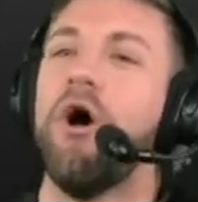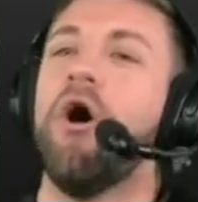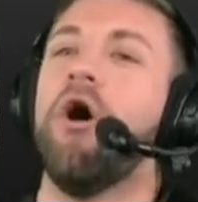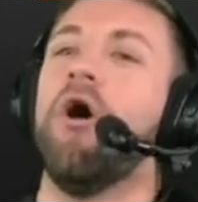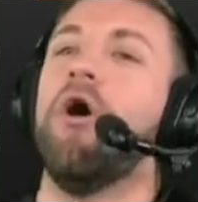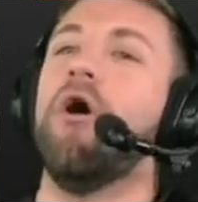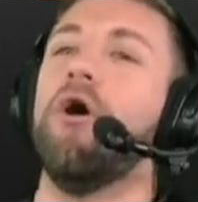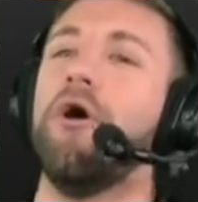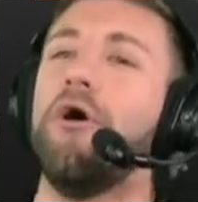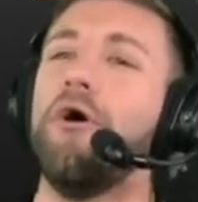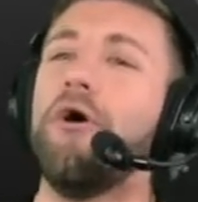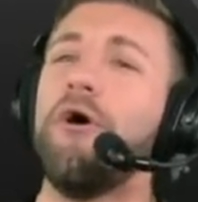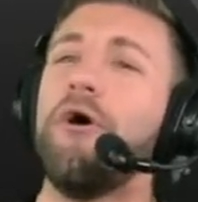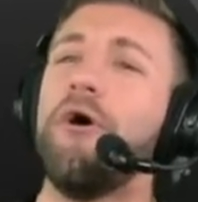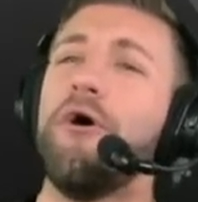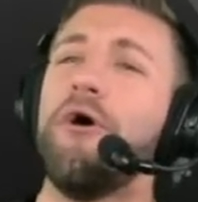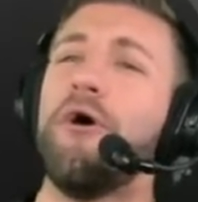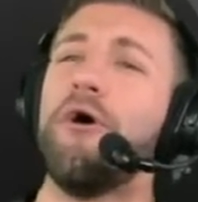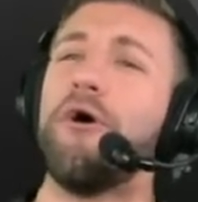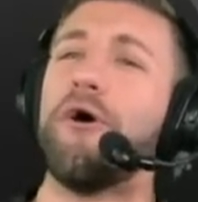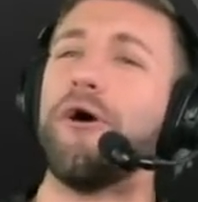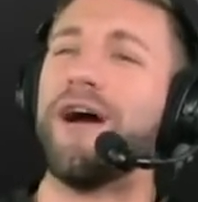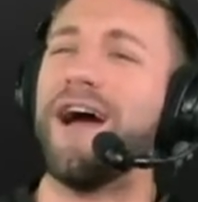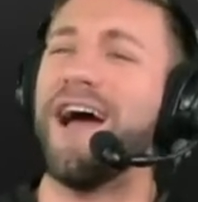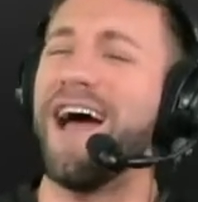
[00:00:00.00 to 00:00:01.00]

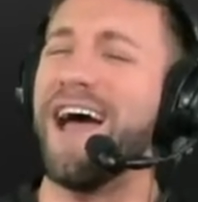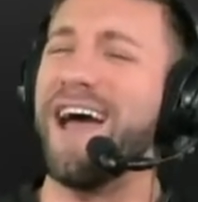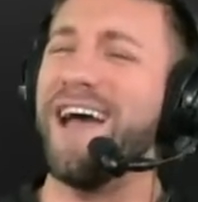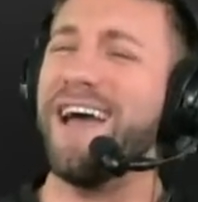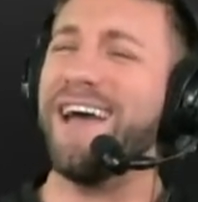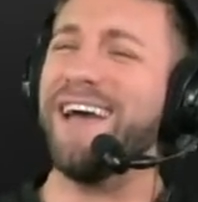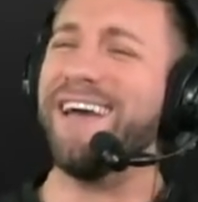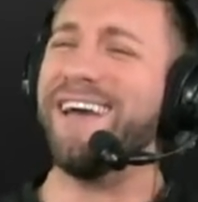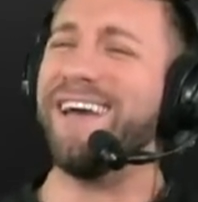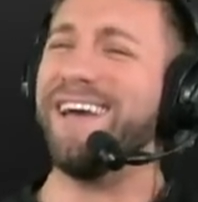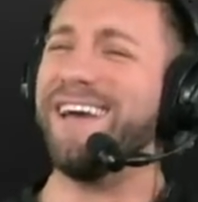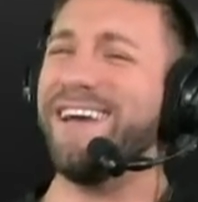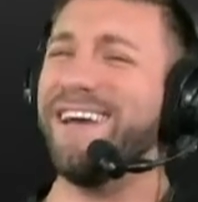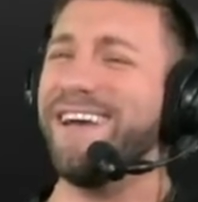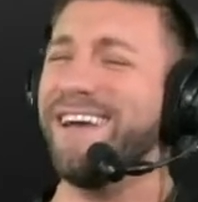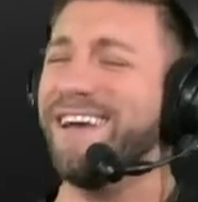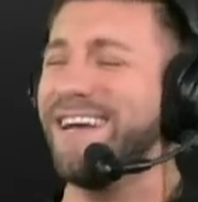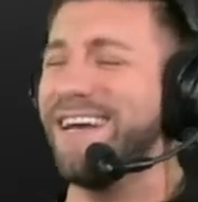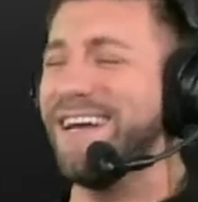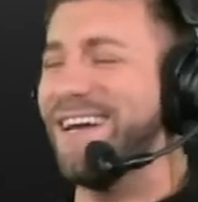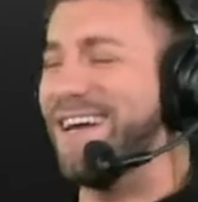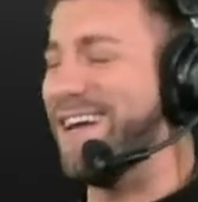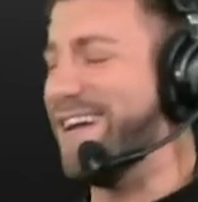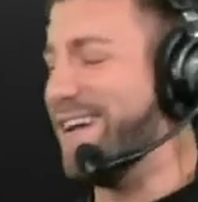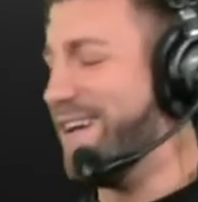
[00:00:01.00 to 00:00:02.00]

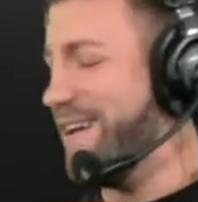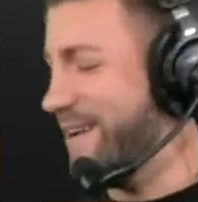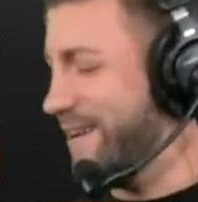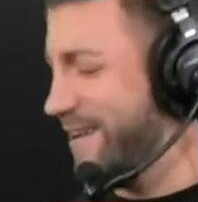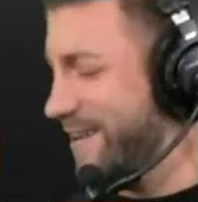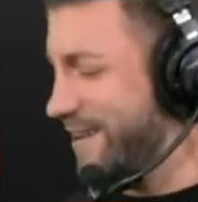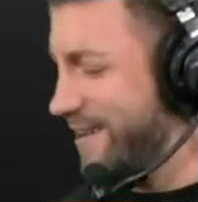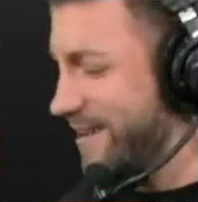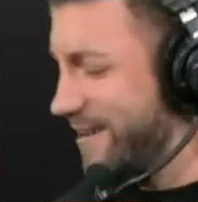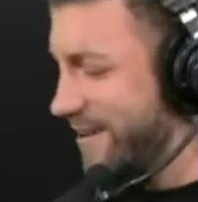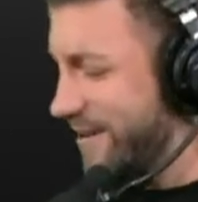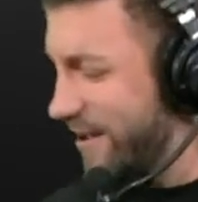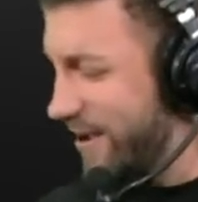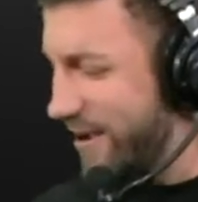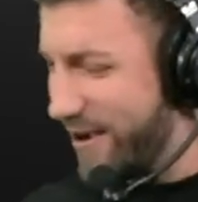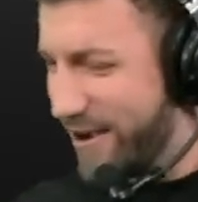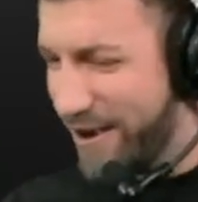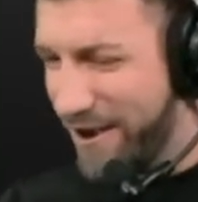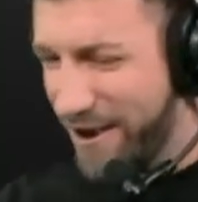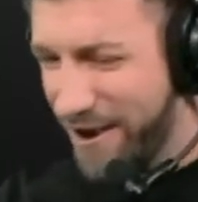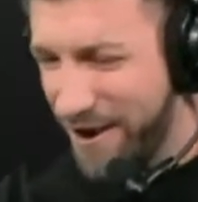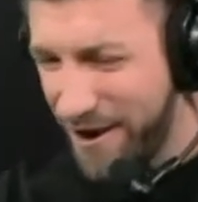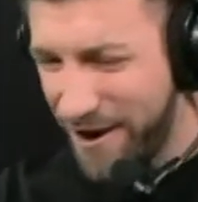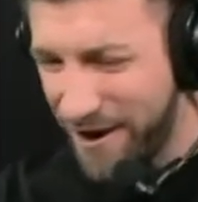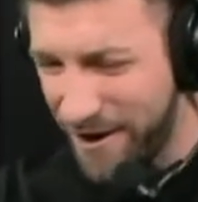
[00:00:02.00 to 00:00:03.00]

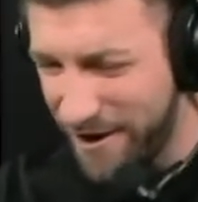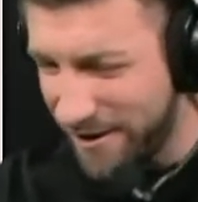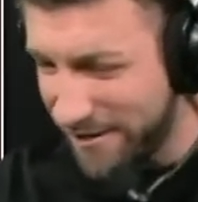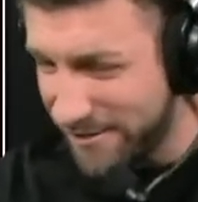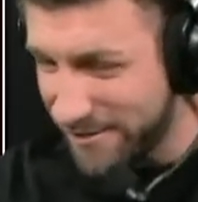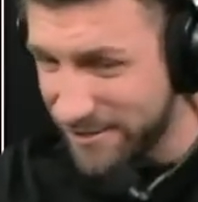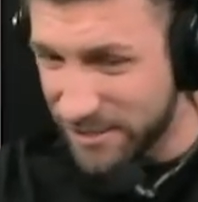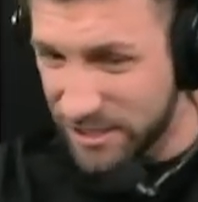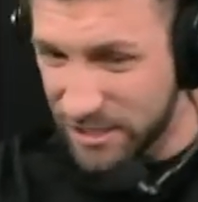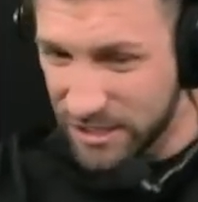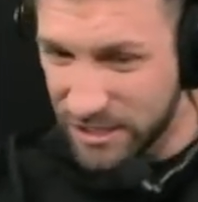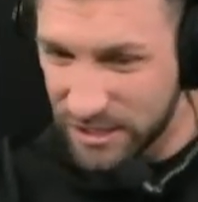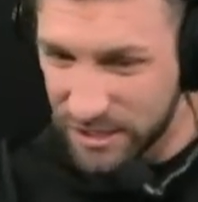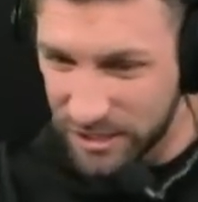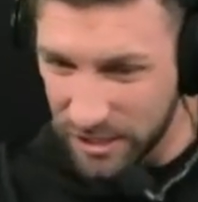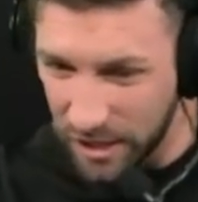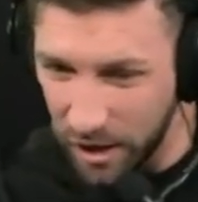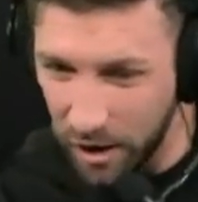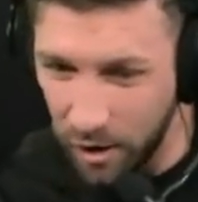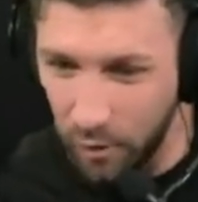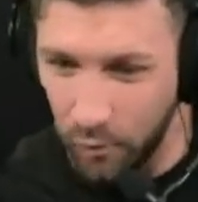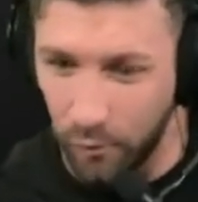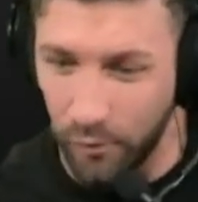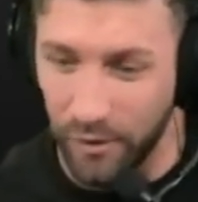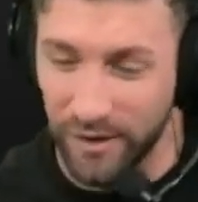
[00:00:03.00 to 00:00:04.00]
Raiders!
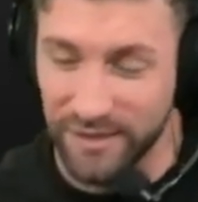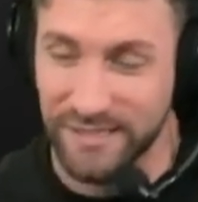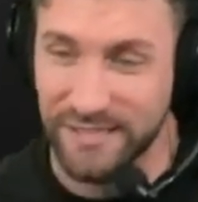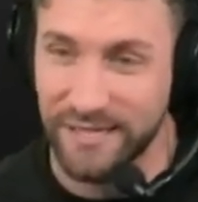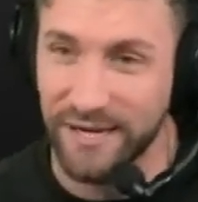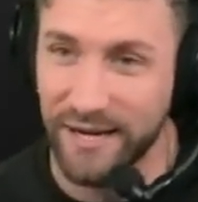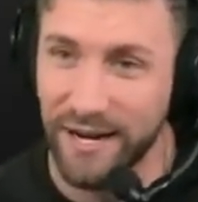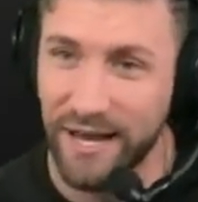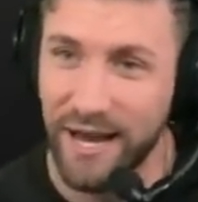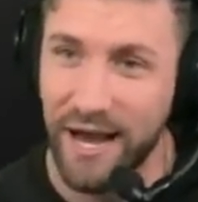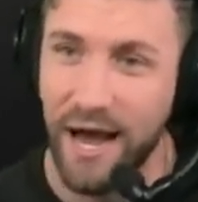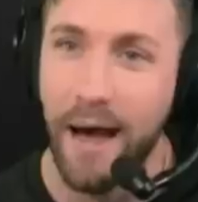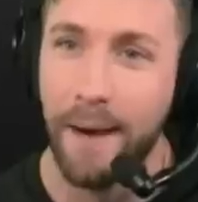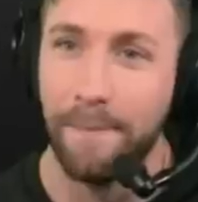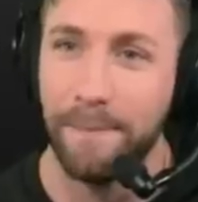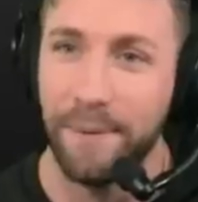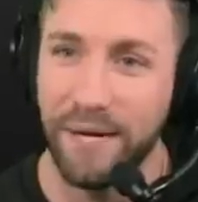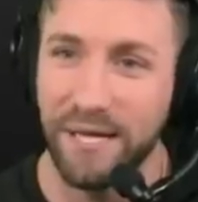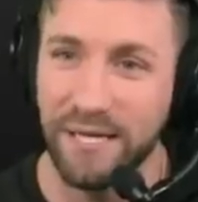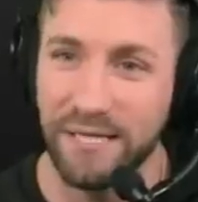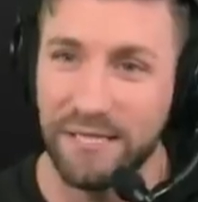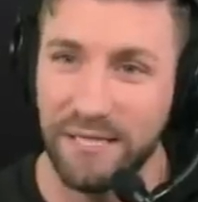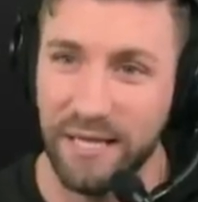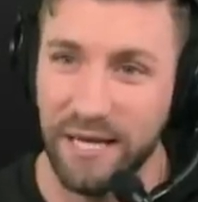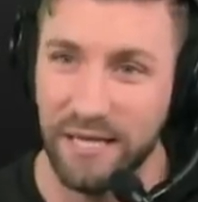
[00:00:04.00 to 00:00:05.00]
So what's going to happen
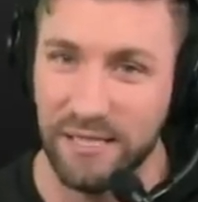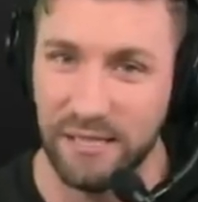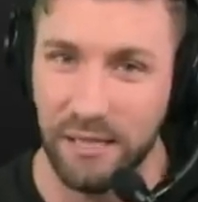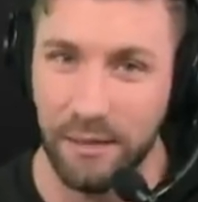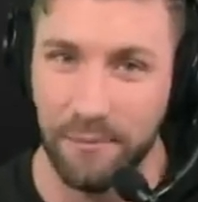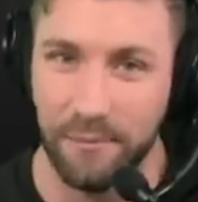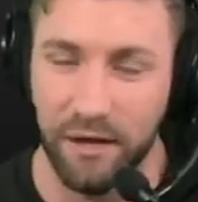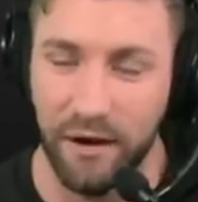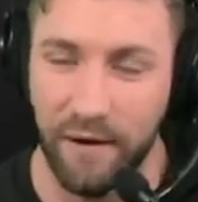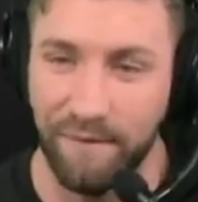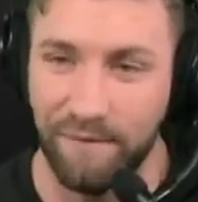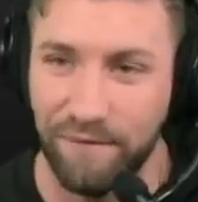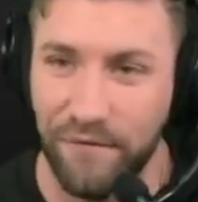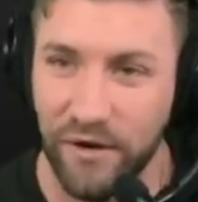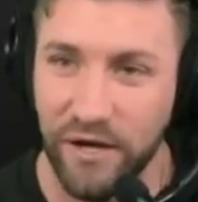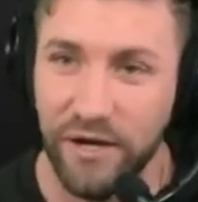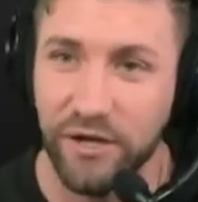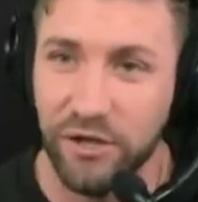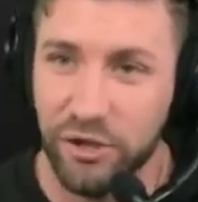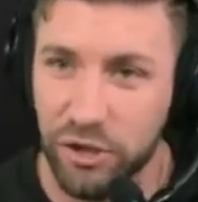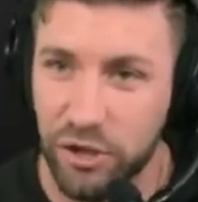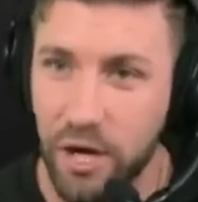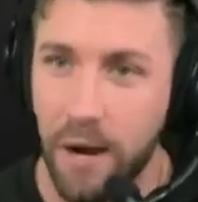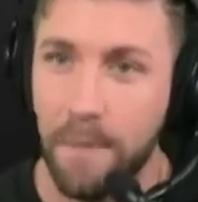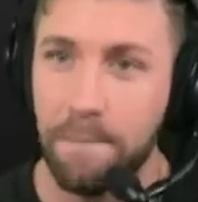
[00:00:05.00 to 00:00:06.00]
is this. I'm going to
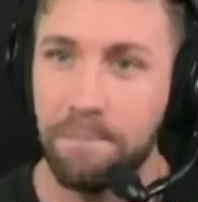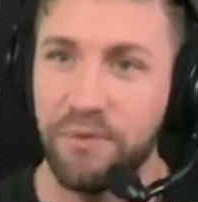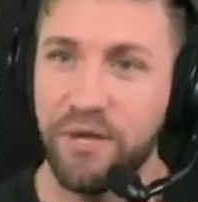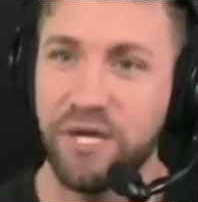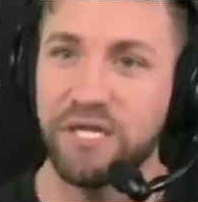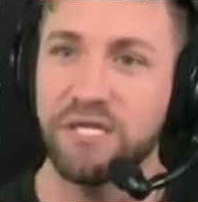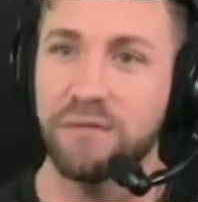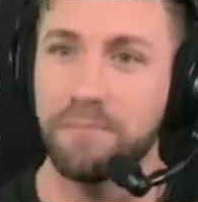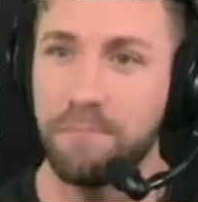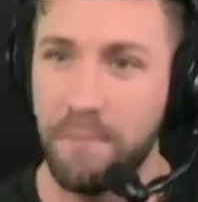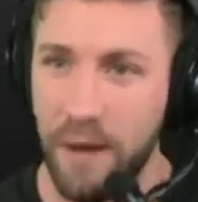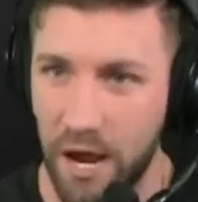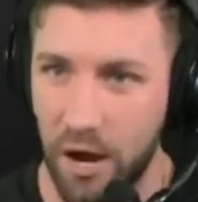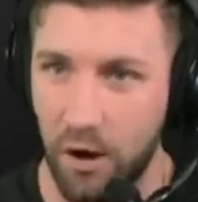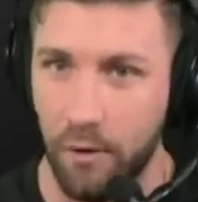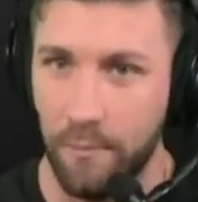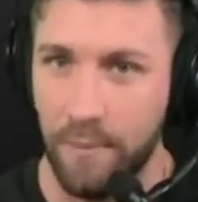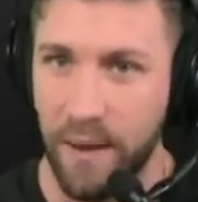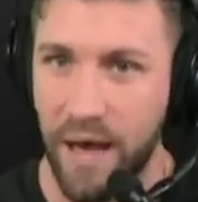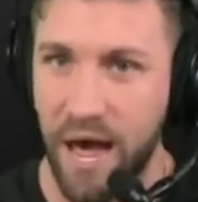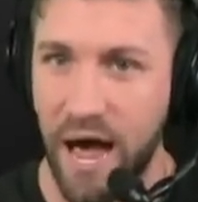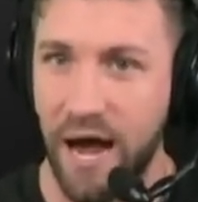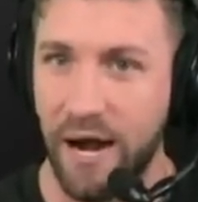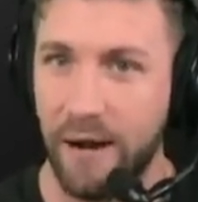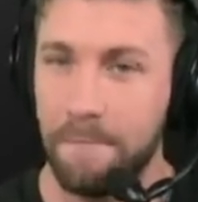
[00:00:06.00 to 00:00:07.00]
finish up this
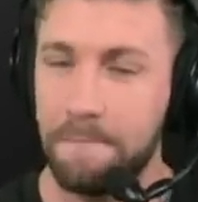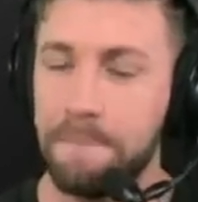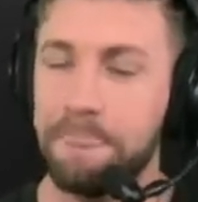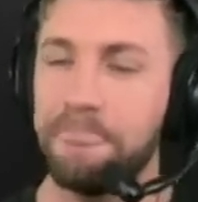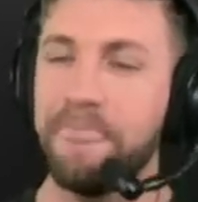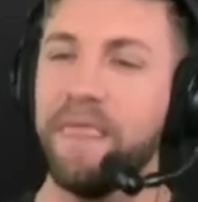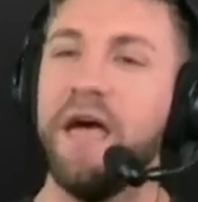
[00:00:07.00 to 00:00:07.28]
mailbag.